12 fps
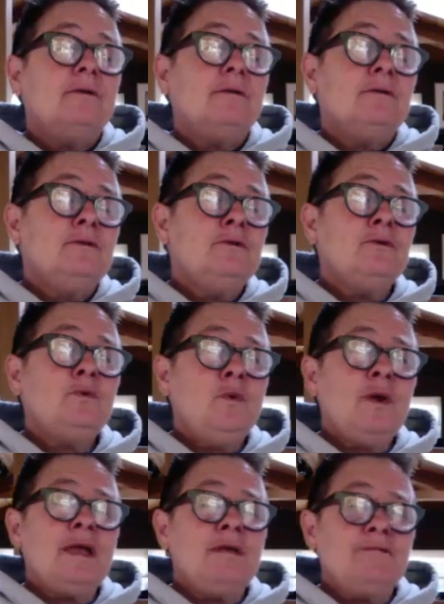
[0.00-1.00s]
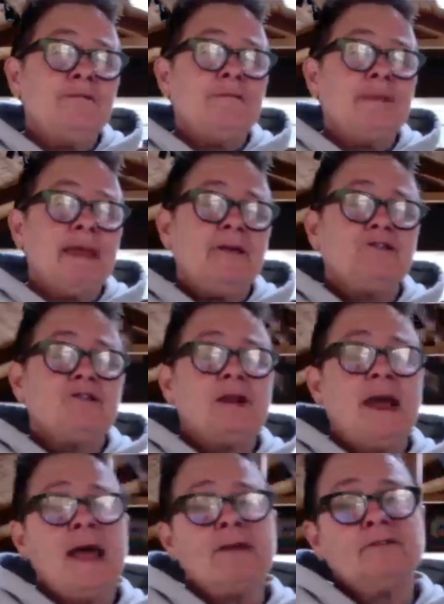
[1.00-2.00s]
new information
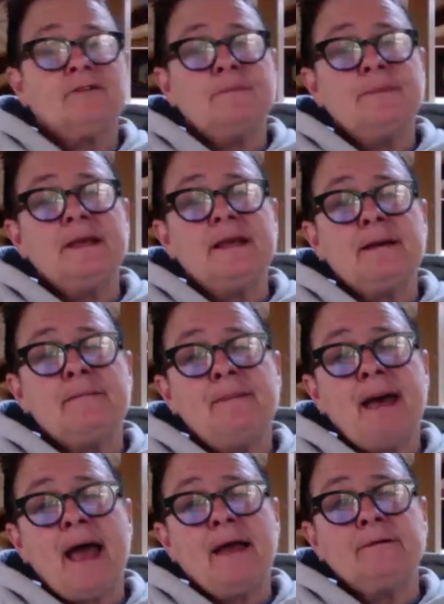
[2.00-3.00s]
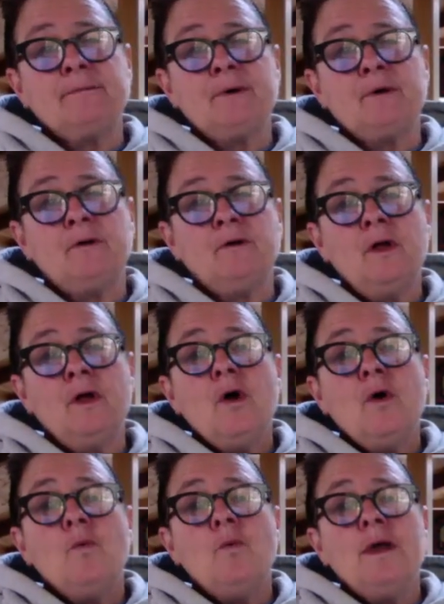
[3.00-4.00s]
has to be compatible
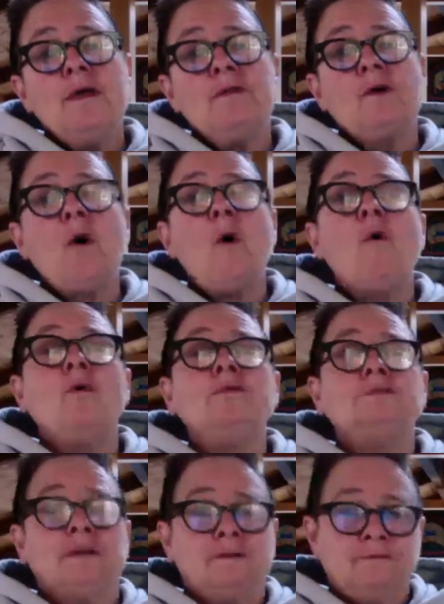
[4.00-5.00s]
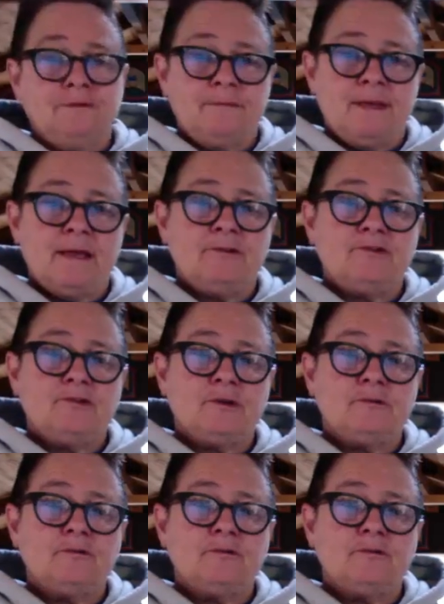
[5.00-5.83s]
with old information.